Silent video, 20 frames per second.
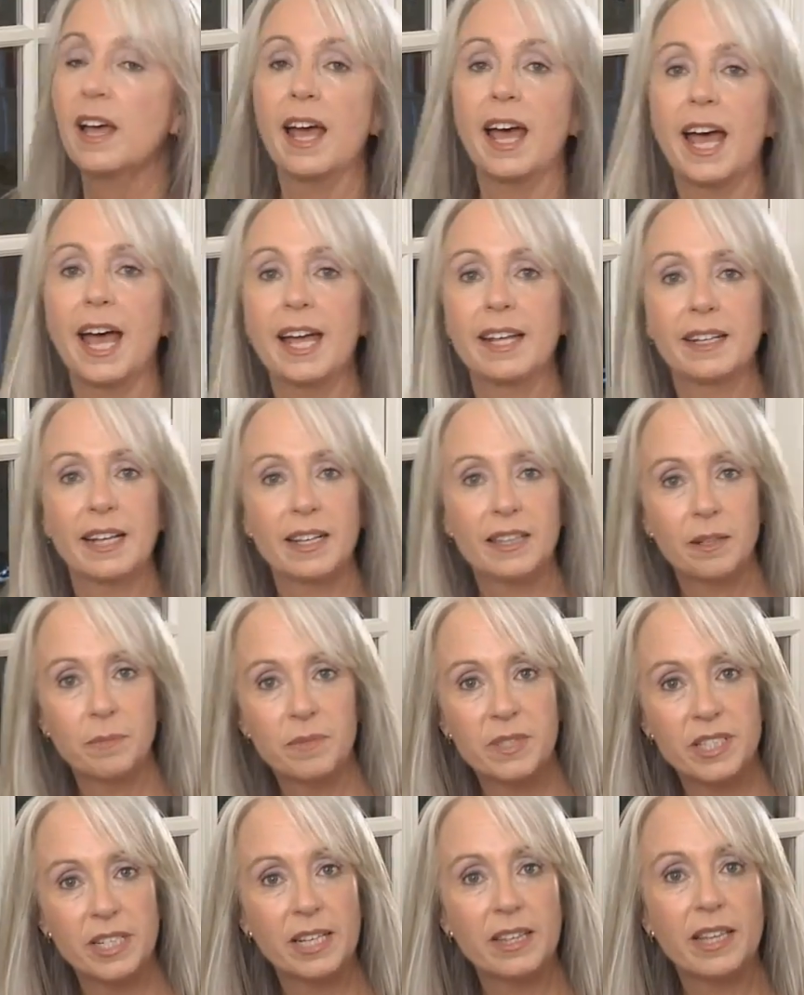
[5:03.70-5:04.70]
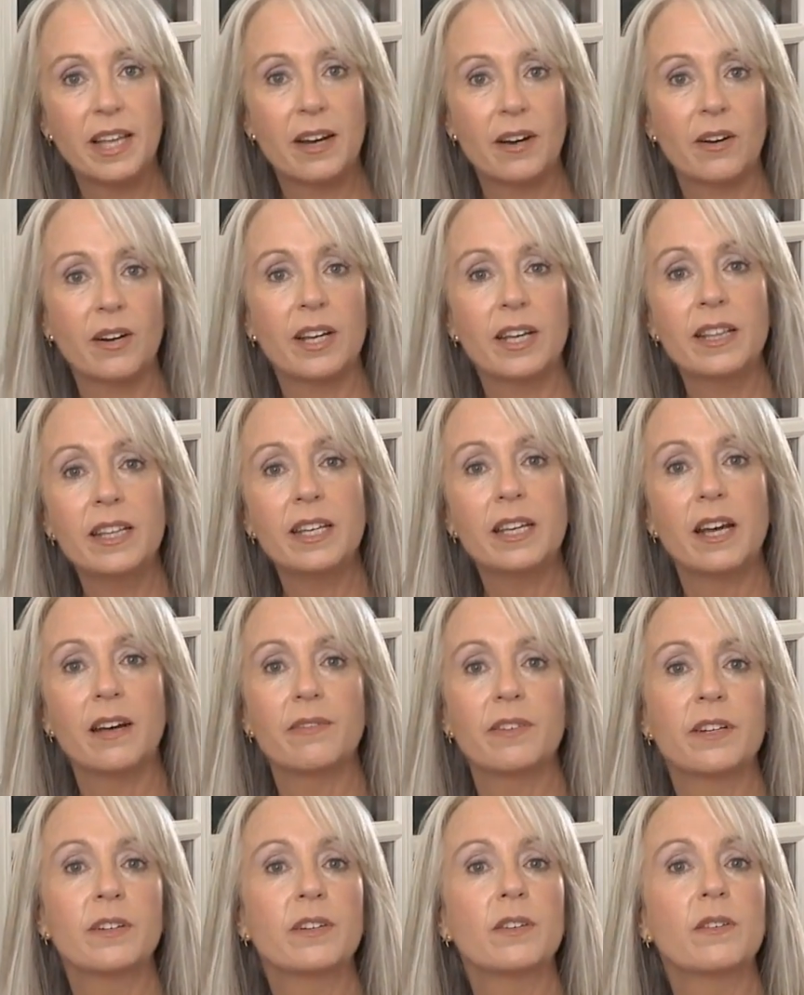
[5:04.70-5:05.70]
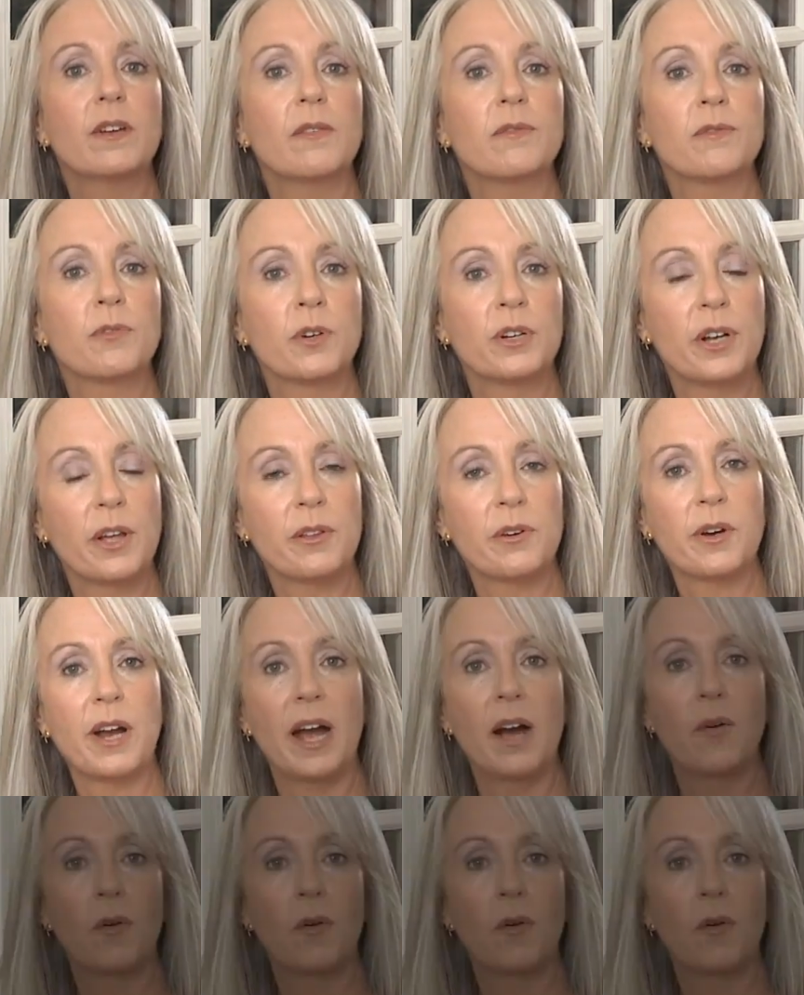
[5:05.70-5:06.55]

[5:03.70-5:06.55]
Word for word: let them sit there in the oven for another hour.